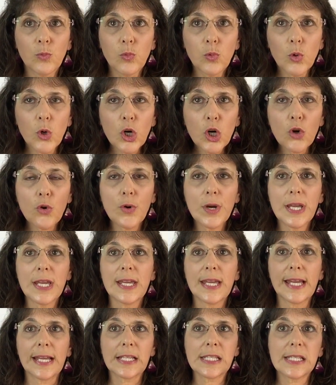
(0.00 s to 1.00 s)

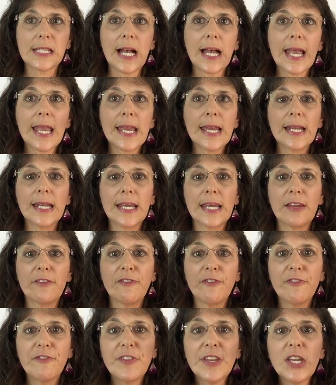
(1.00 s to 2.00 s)
worry, anxiety,
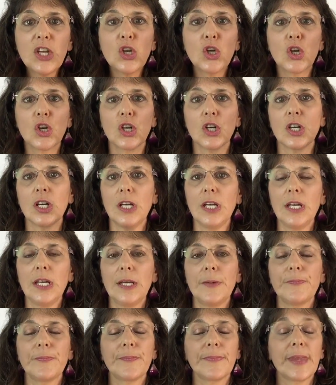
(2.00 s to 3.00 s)
fear,
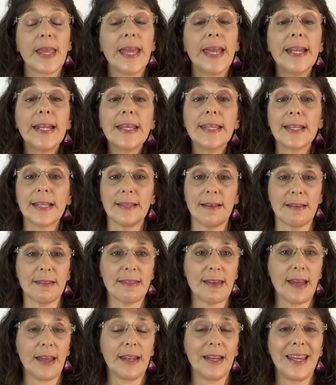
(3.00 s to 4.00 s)
anything
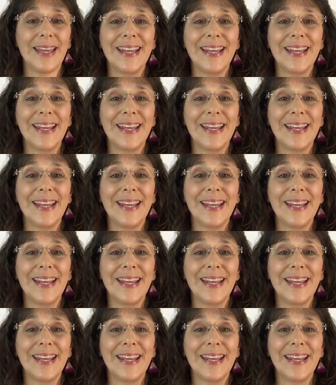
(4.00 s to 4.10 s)
like that?